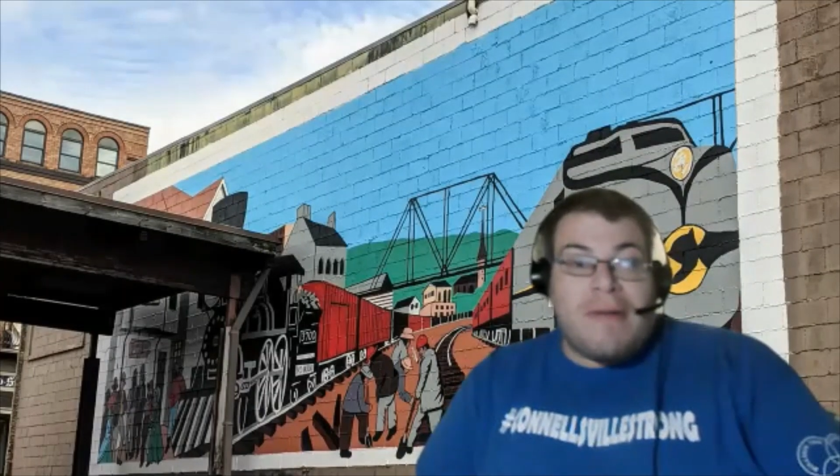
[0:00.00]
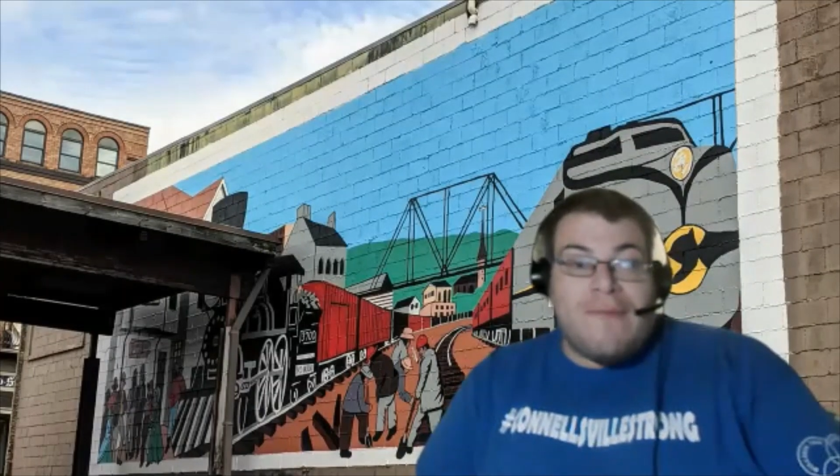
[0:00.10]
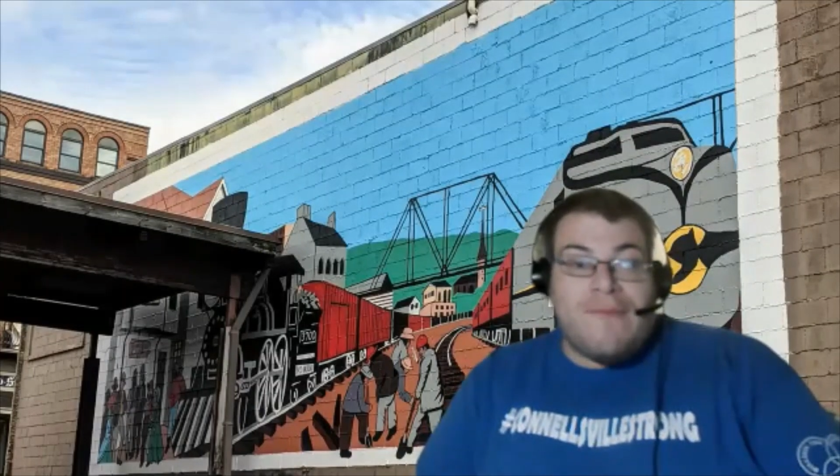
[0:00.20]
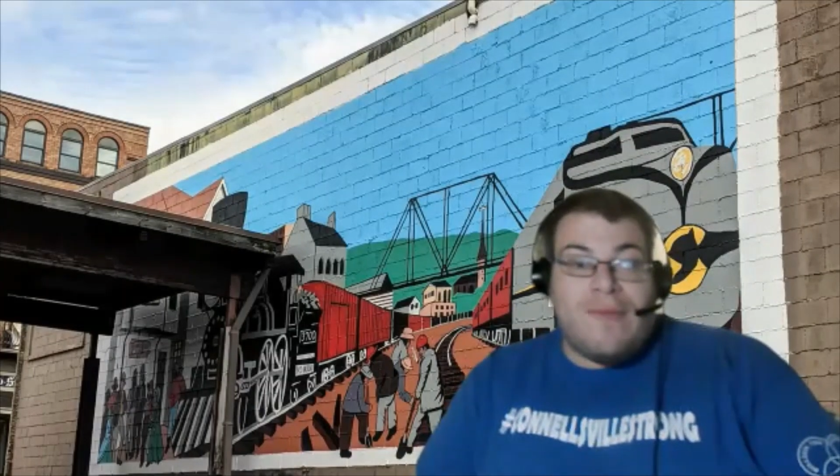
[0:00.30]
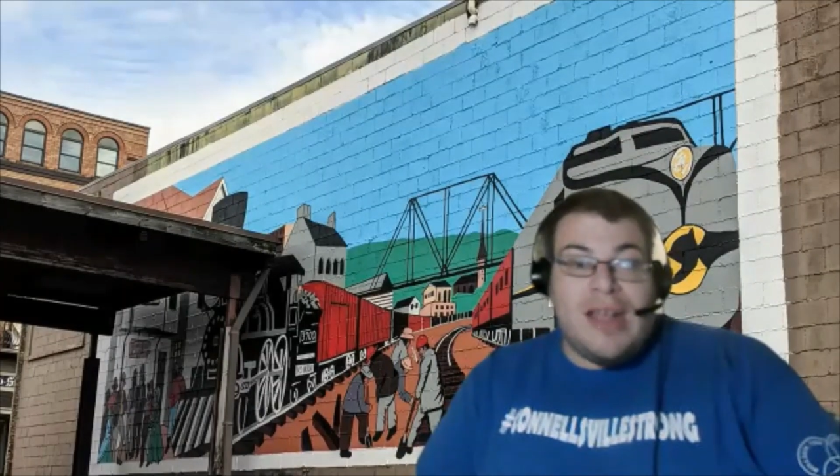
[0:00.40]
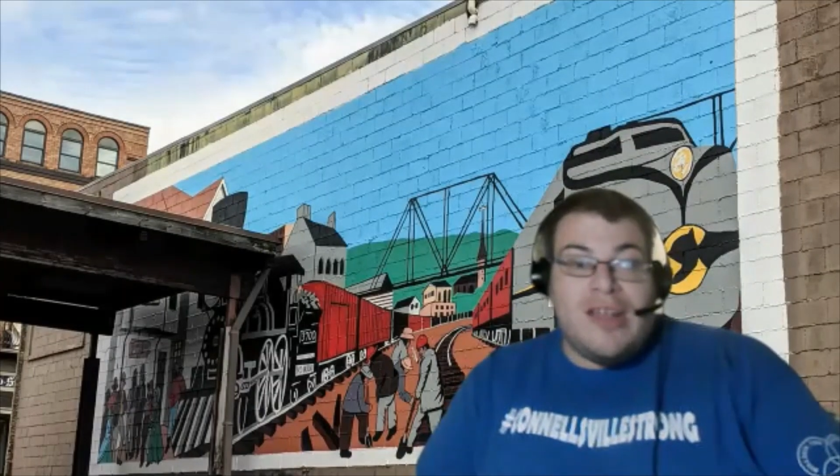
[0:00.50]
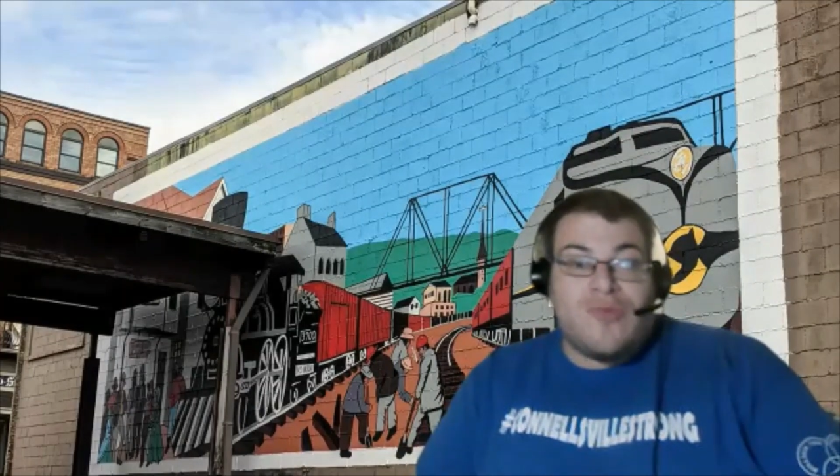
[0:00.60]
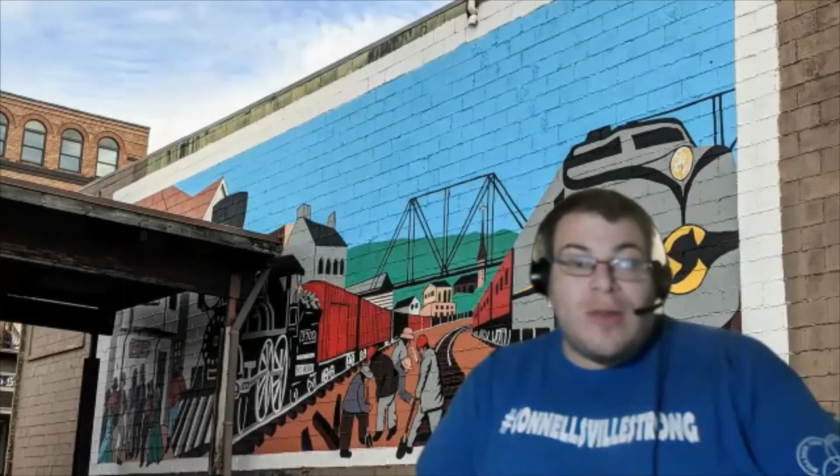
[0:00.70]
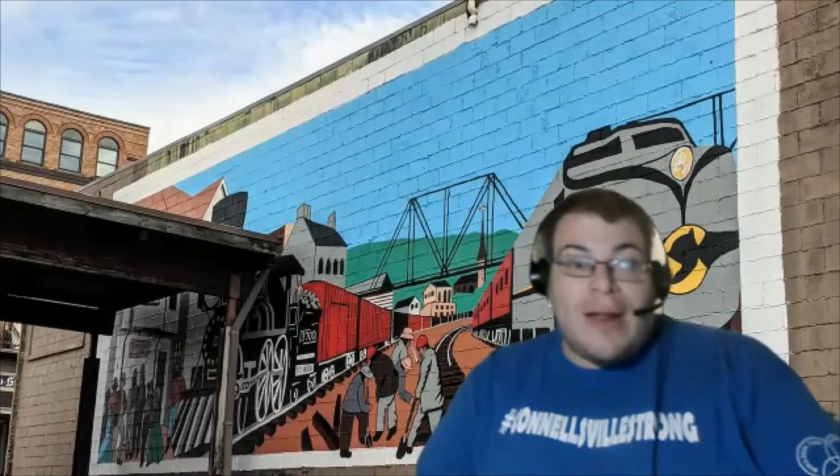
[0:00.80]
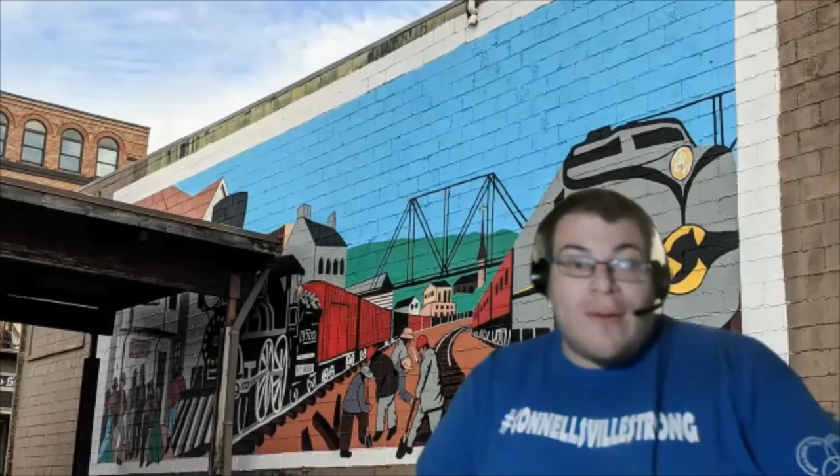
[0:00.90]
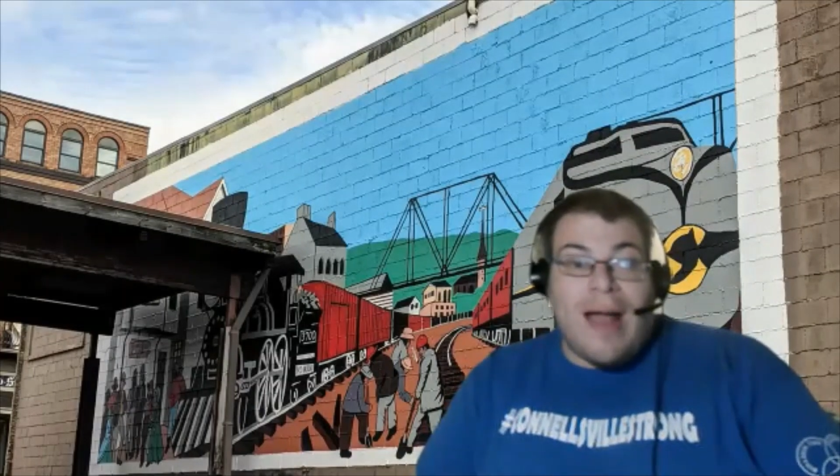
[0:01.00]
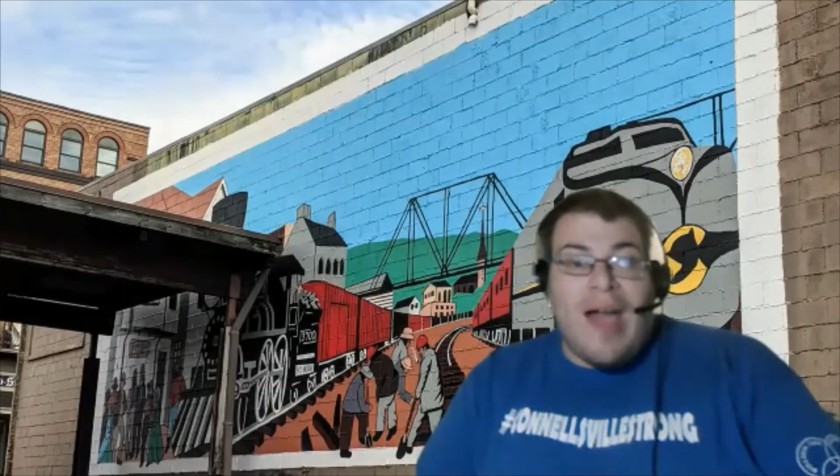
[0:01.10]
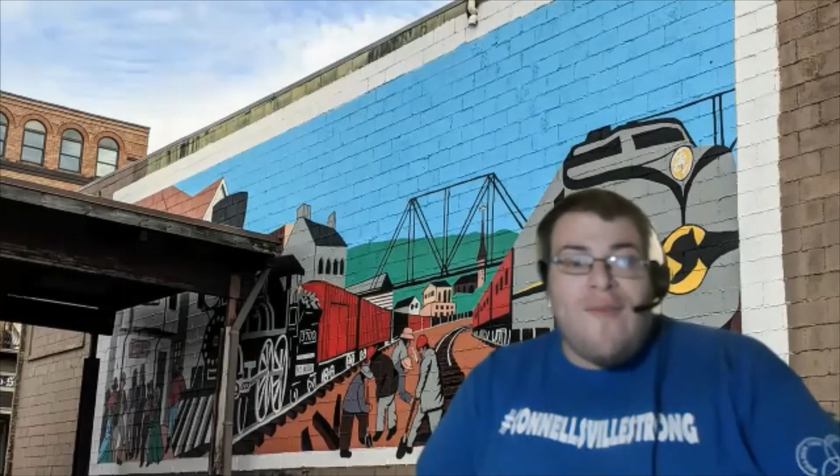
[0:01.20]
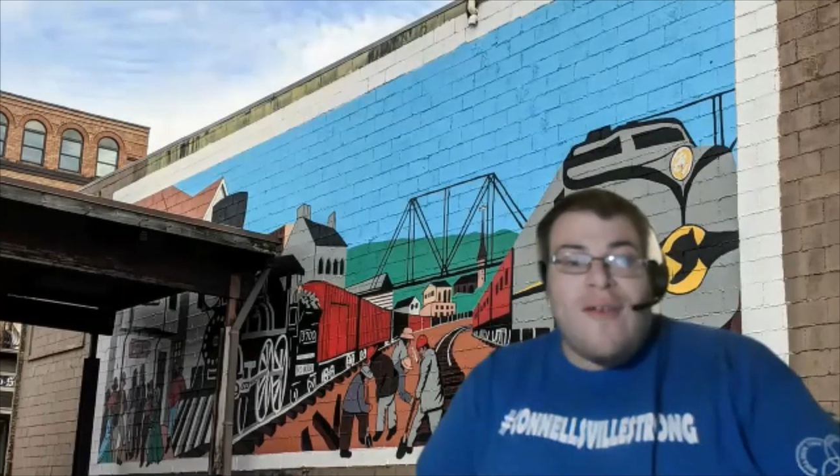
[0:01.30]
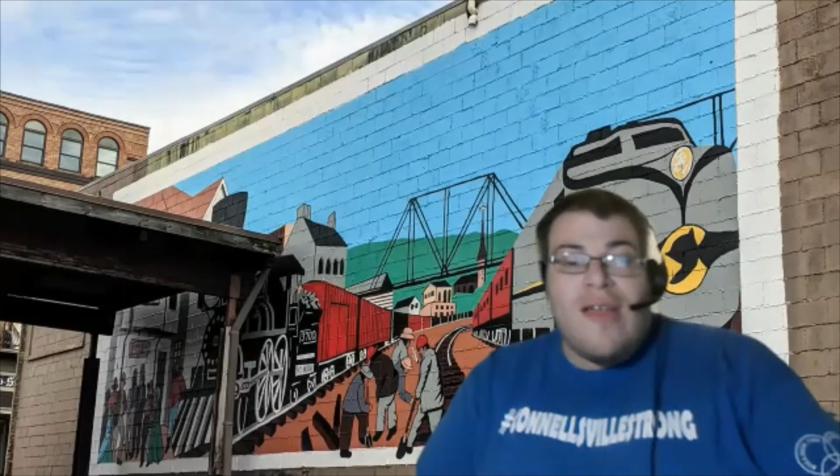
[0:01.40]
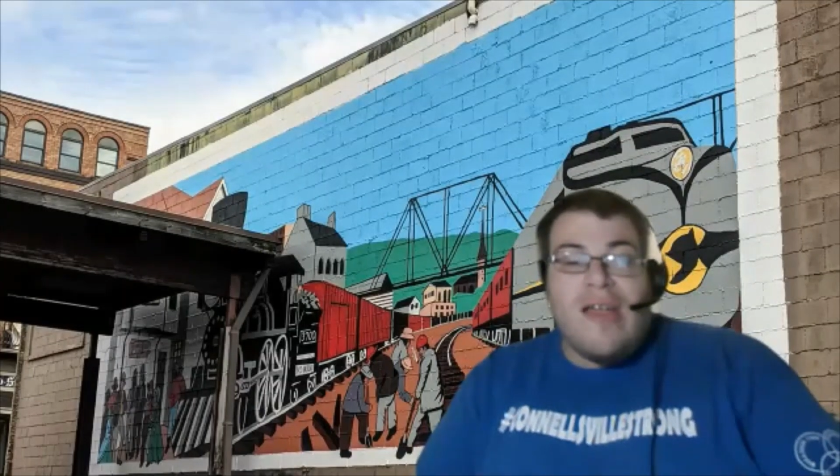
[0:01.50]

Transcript: my videos when they arrive.